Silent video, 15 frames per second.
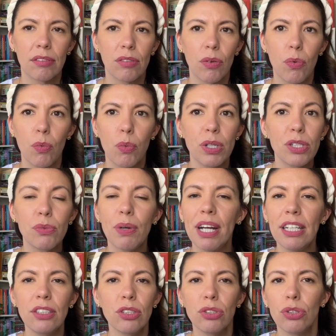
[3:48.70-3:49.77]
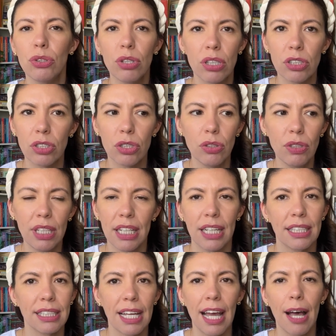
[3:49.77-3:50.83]
was ready to do her duty
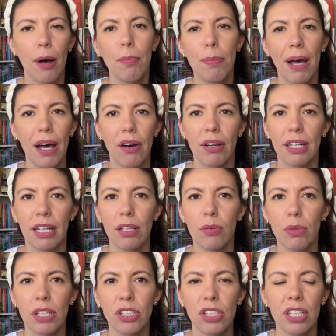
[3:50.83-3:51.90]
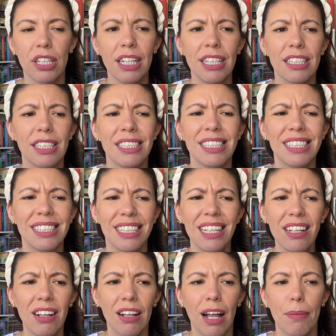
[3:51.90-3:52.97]
and to help out in any way she could.
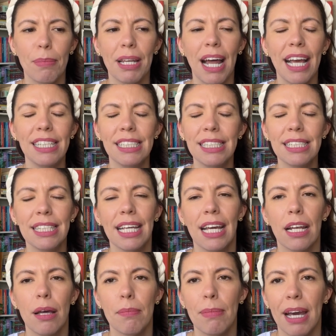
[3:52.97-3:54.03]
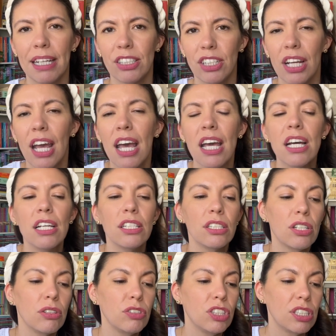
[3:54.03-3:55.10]
Still, I mean, I just can't imagine.
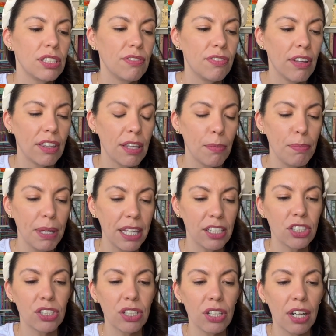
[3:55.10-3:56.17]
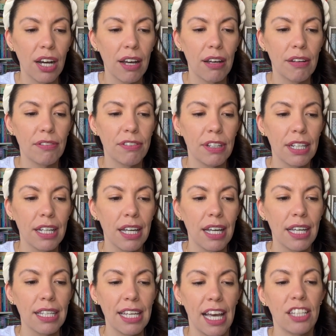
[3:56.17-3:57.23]
So just the picture of,
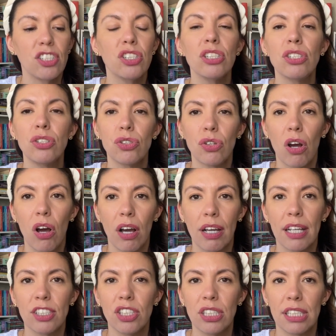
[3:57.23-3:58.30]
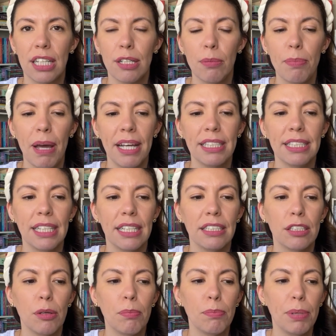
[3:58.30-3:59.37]
yeah, she's strong, she's
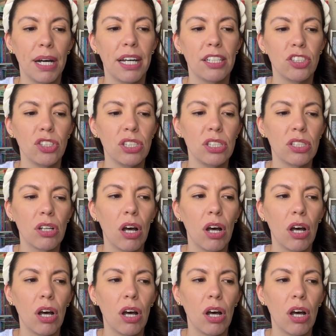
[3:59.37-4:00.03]
independent, but she's